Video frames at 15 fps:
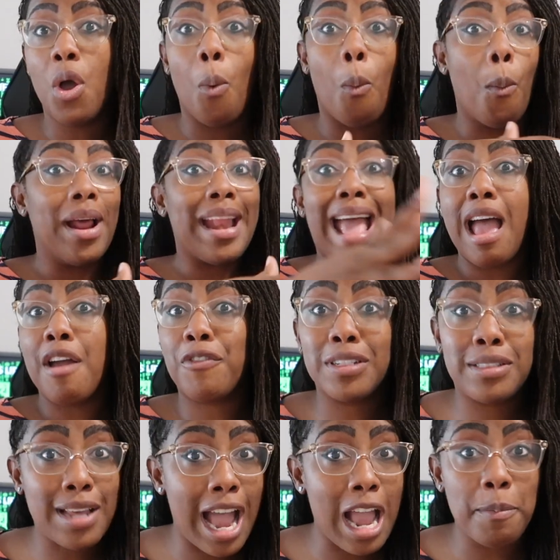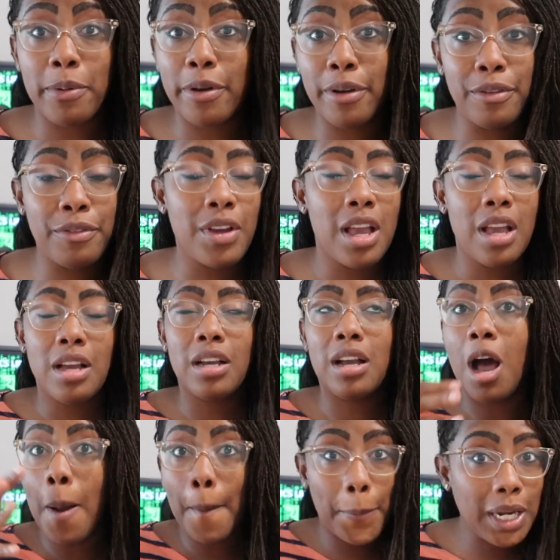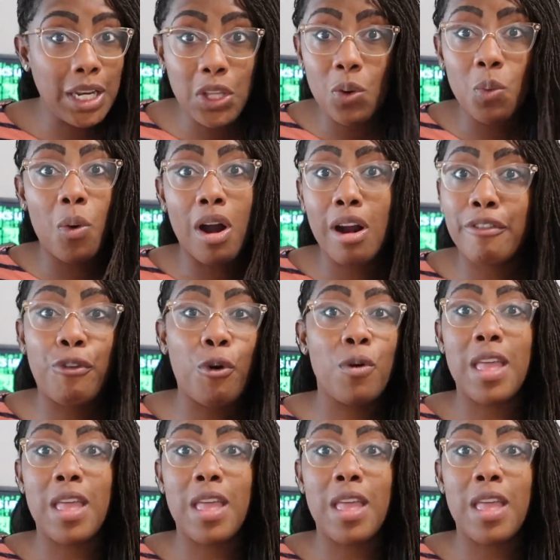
whatever type of company you work for.